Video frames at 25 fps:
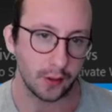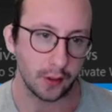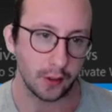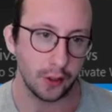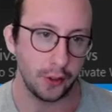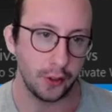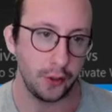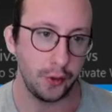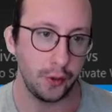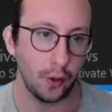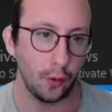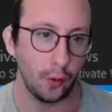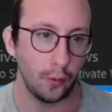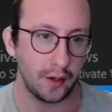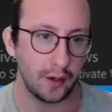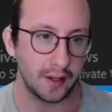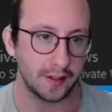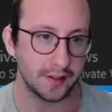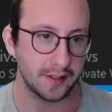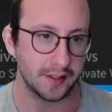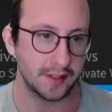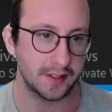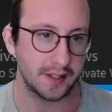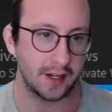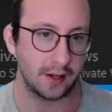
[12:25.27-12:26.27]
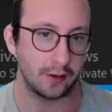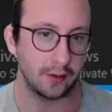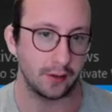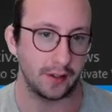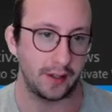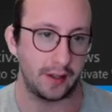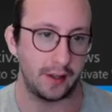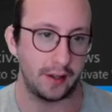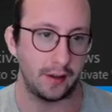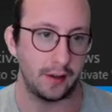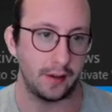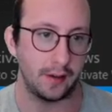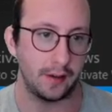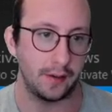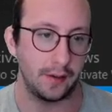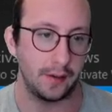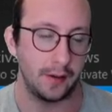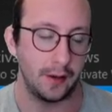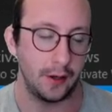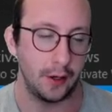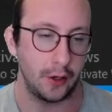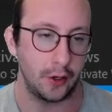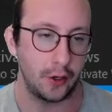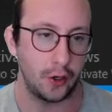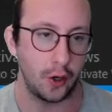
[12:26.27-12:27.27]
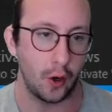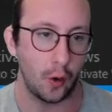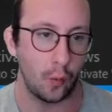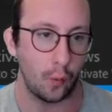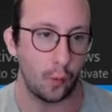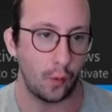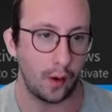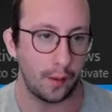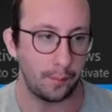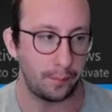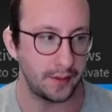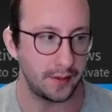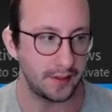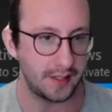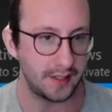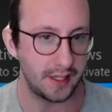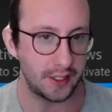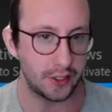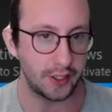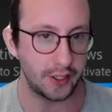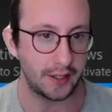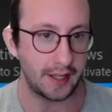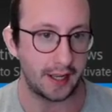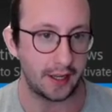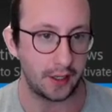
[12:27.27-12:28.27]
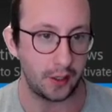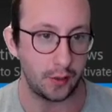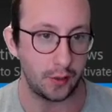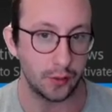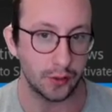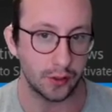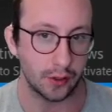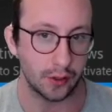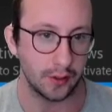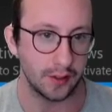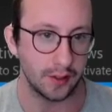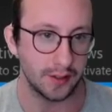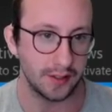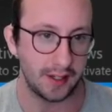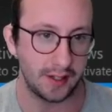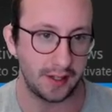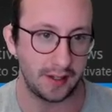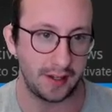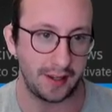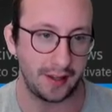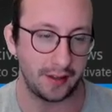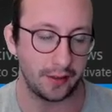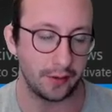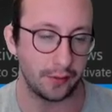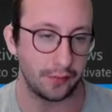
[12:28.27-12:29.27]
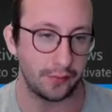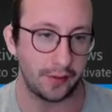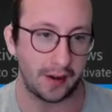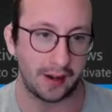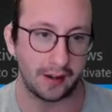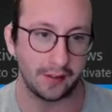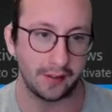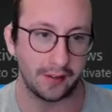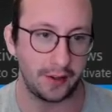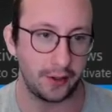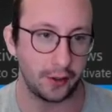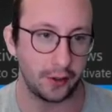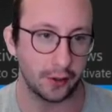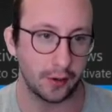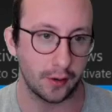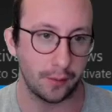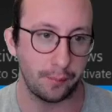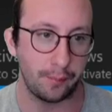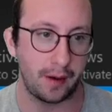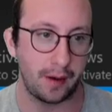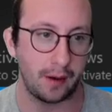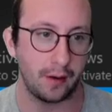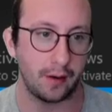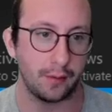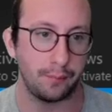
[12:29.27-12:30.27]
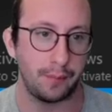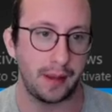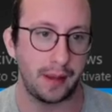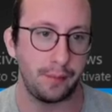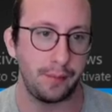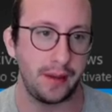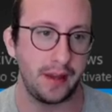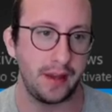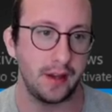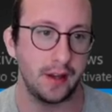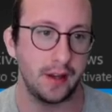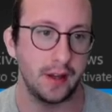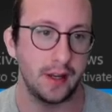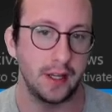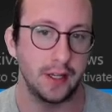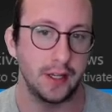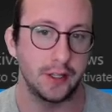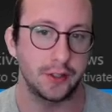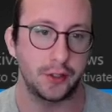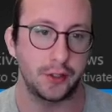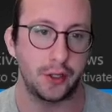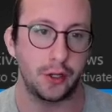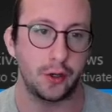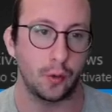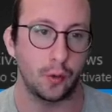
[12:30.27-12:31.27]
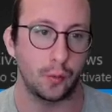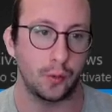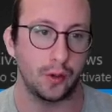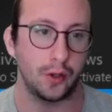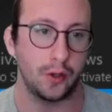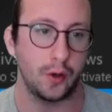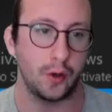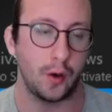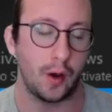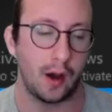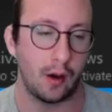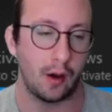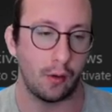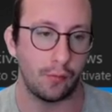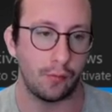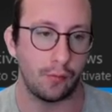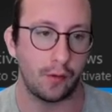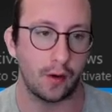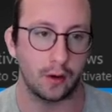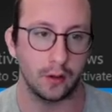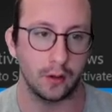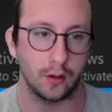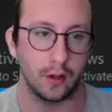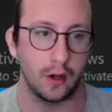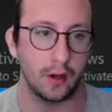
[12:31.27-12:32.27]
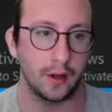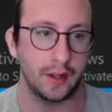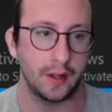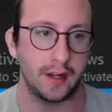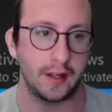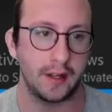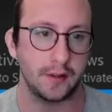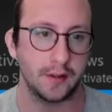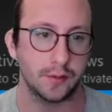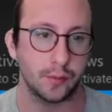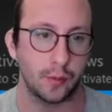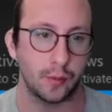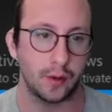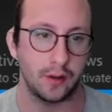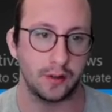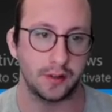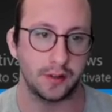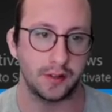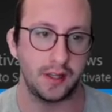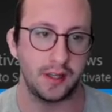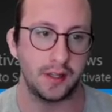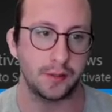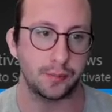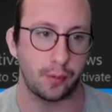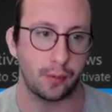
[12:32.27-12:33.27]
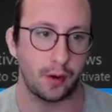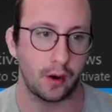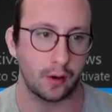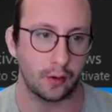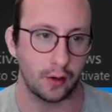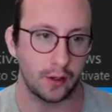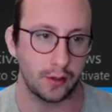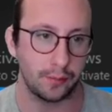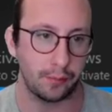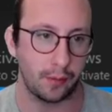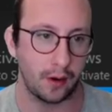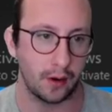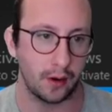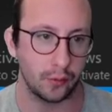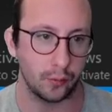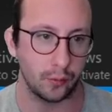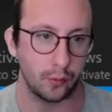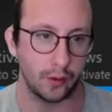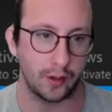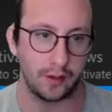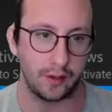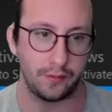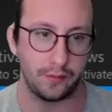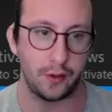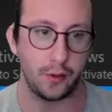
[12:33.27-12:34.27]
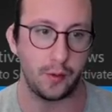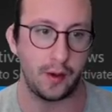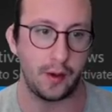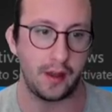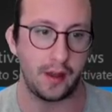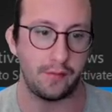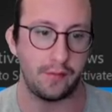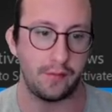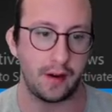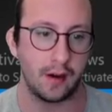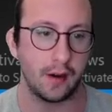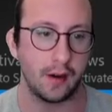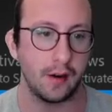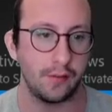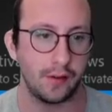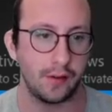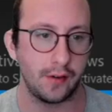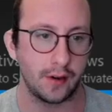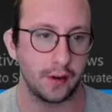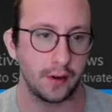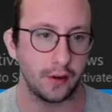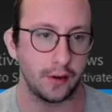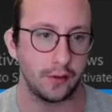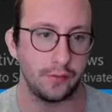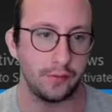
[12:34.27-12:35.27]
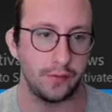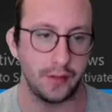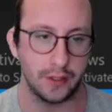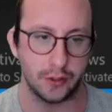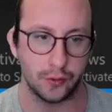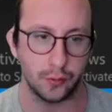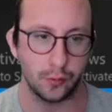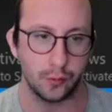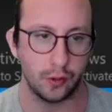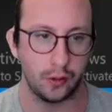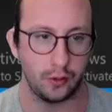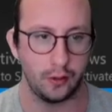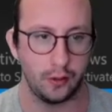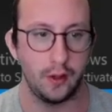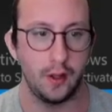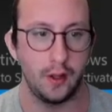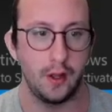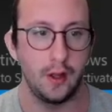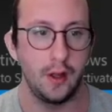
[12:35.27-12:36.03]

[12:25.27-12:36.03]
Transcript: you don't necessarily know what position that user is in in the file that you're comparing maybe. So you don't really know how far along it is, whereas these progress bars will give you a very, very good visual